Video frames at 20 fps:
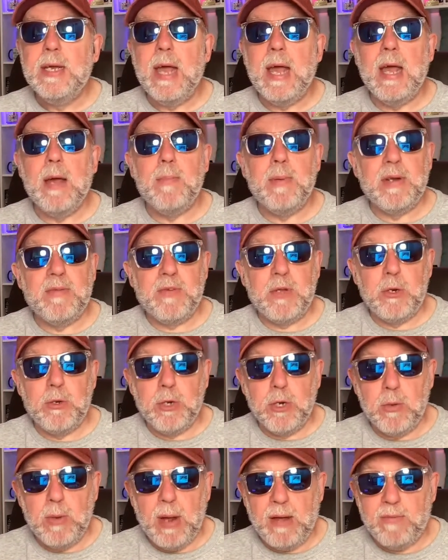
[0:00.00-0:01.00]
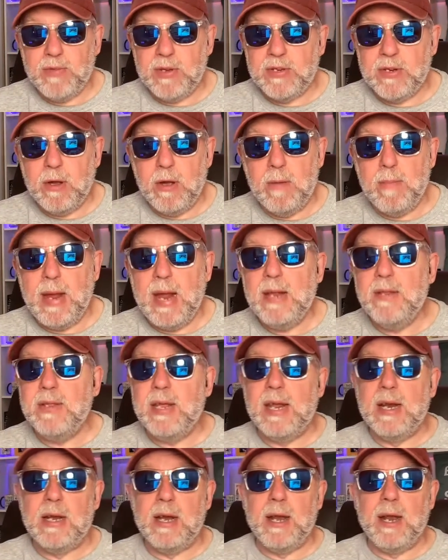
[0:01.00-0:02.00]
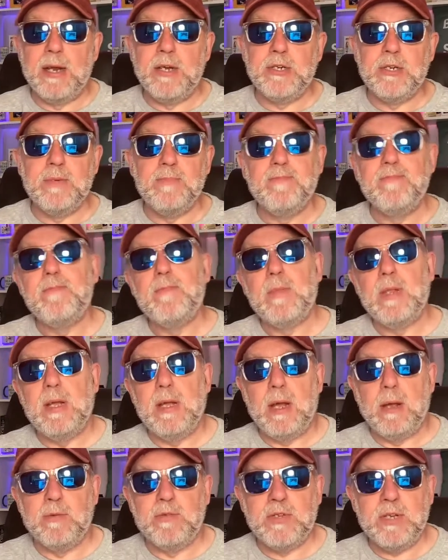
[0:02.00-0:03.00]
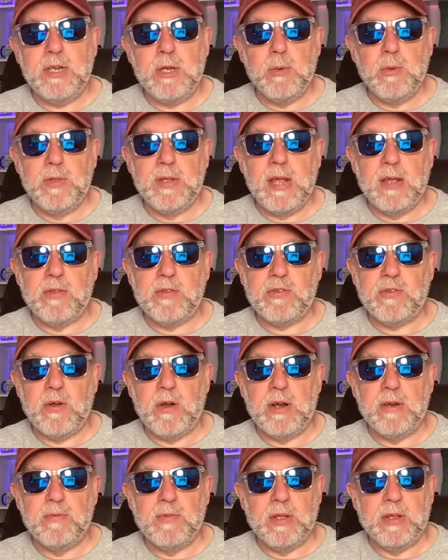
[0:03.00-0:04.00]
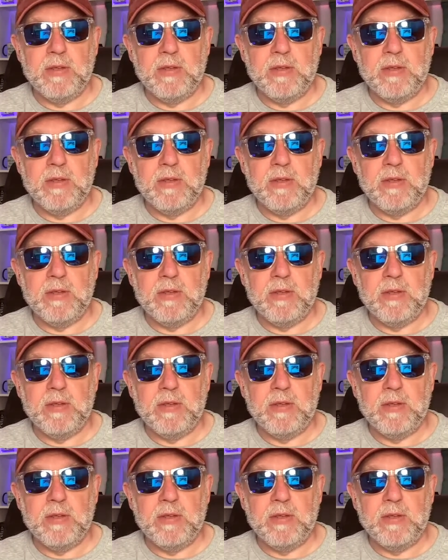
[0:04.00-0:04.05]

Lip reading: But if you do have the time and the inclination, I'll see you on the other side of